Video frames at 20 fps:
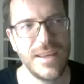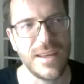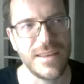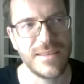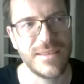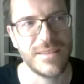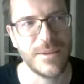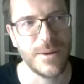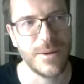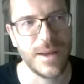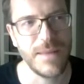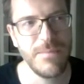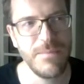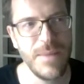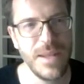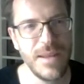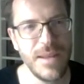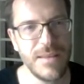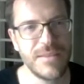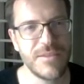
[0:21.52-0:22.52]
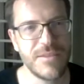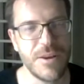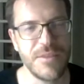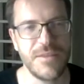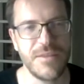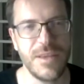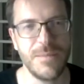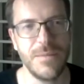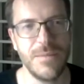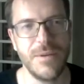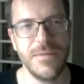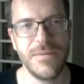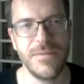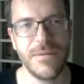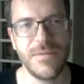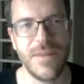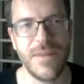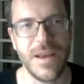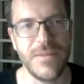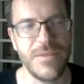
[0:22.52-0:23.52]
Yeah, so I've been at Star Stable
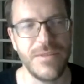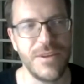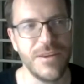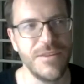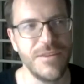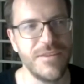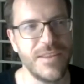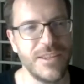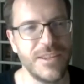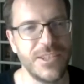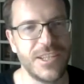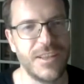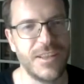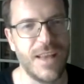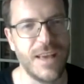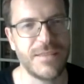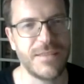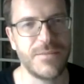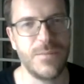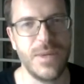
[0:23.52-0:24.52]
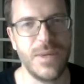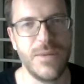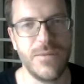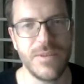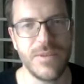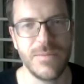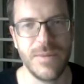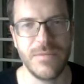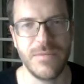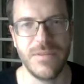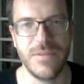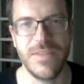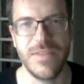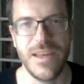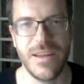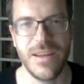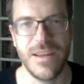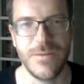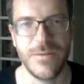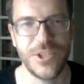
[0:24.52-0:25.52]
for 5 years. Actually, last week was my
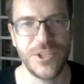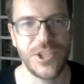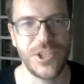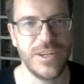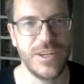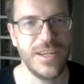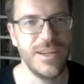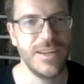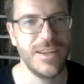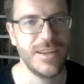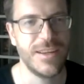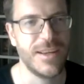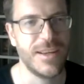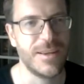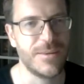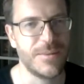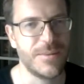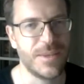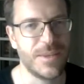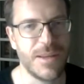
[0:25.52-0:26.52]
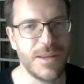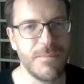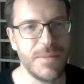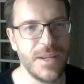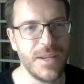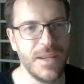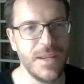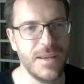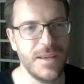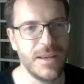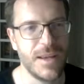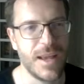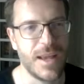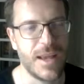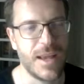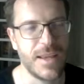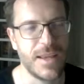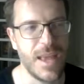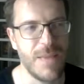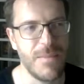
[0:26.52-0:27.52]
5th anniversary with the company.
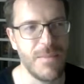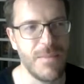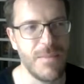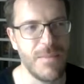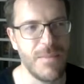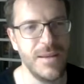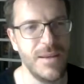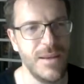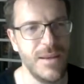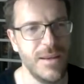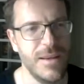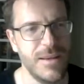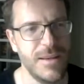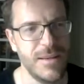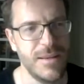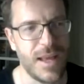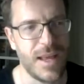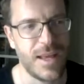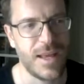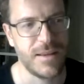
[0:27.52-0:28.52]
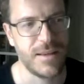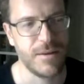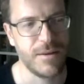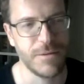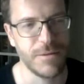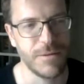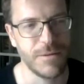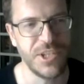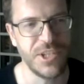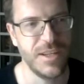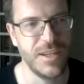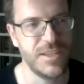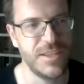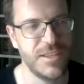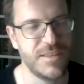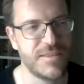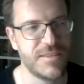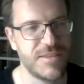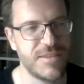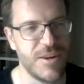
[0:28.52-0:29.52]
I came in originally
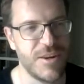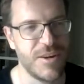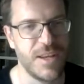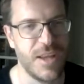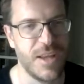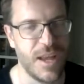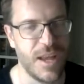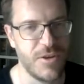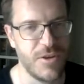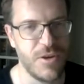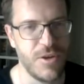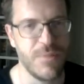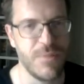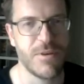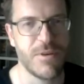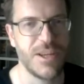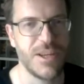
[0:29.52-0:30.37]
to start a new